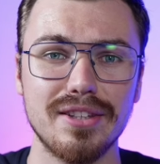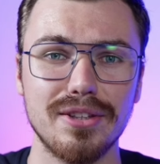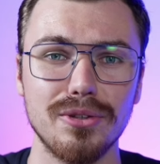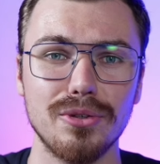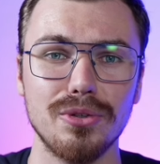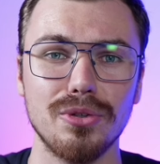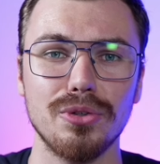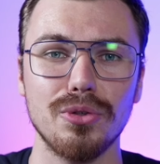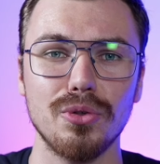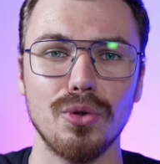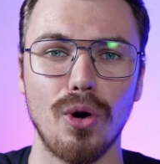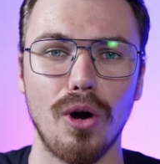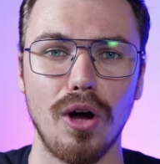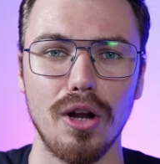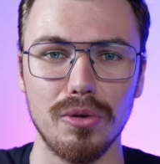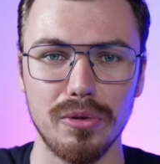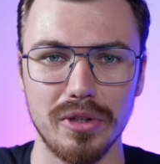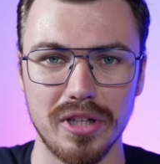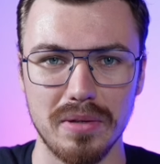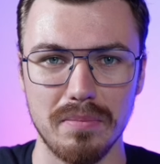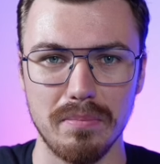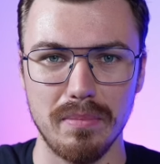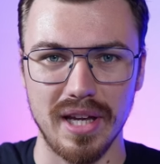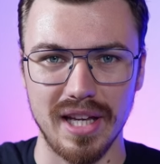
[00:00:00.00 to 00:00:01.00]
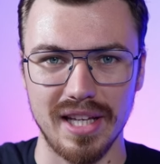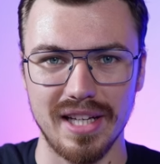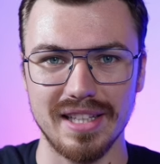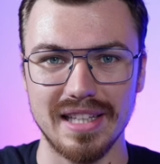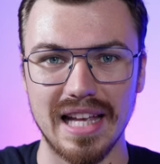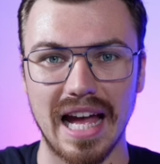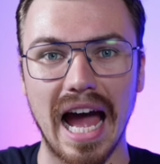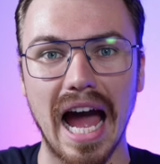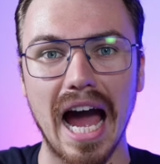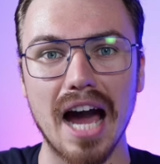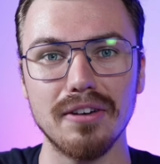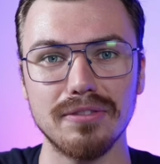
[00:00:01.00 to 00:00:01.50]
you. You already made it
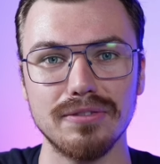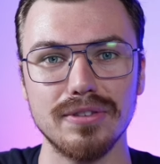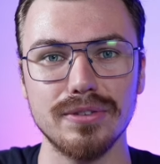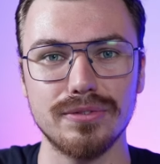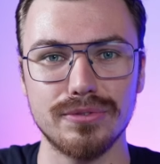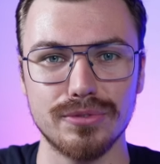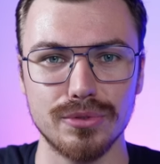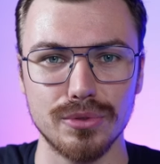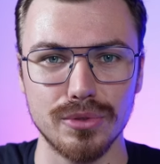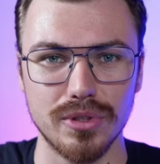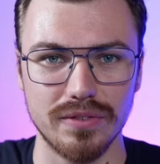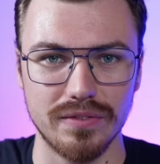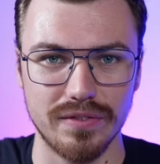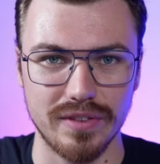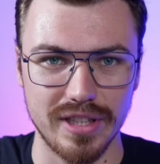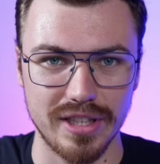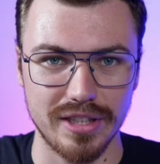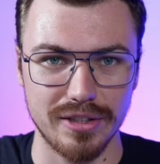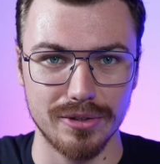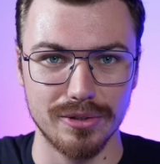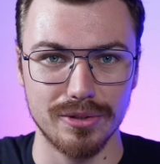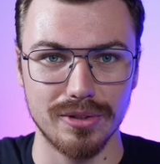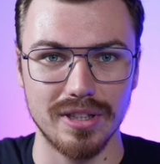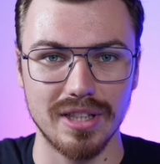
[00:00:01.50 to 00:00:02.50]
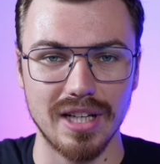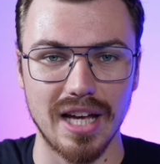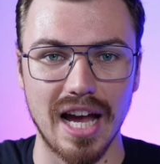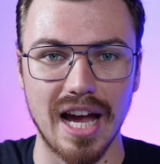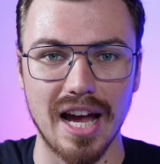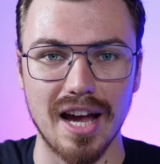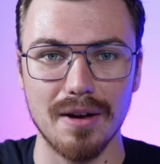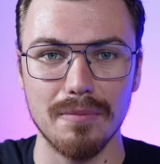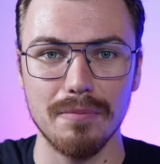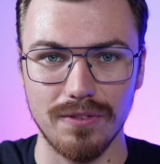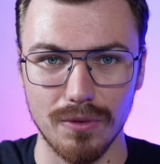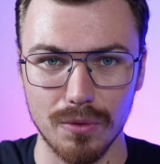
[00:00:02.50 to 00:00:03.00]
halfway through the video, and
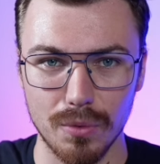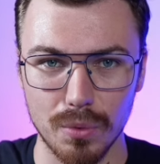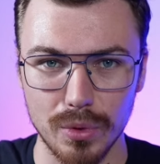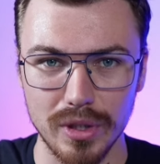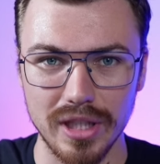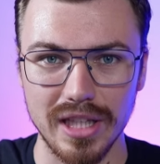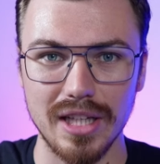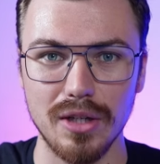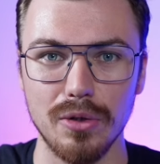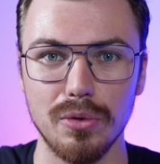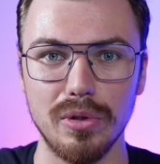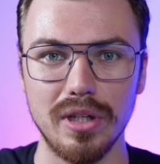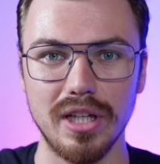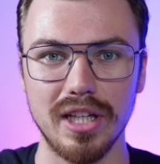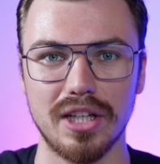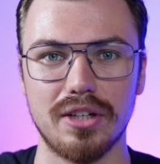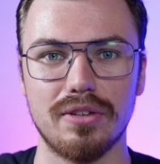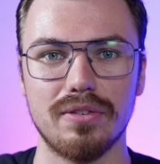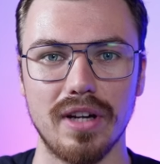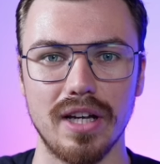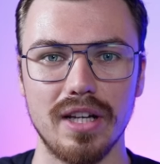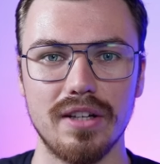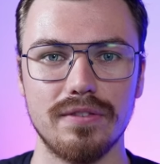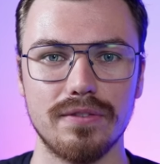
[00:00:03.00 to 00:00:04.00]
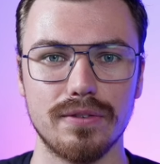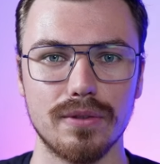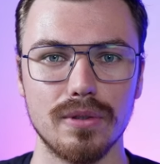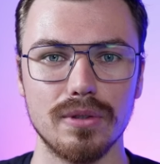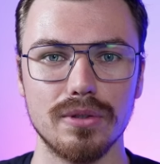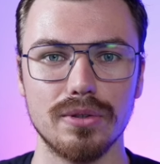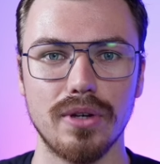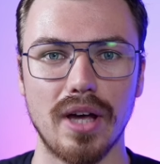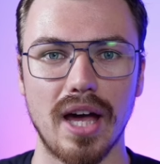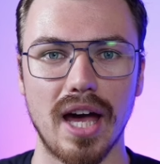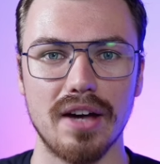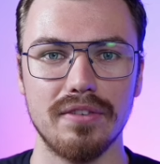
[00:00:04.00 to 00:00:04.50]
I'm really, really grateful
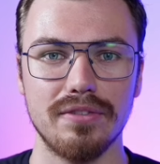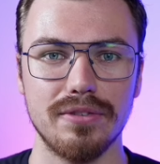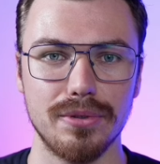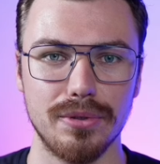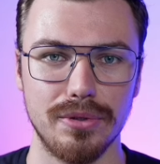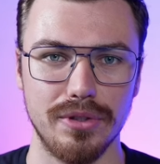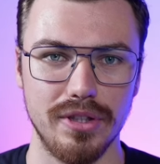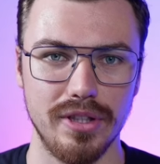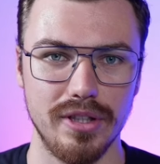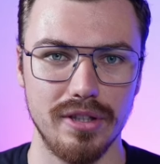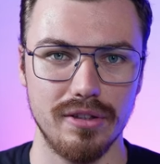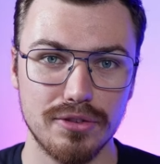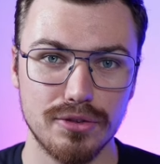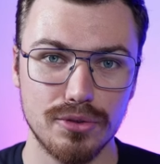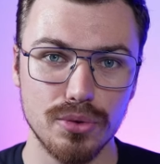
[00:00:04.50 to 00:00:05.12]
to have you here.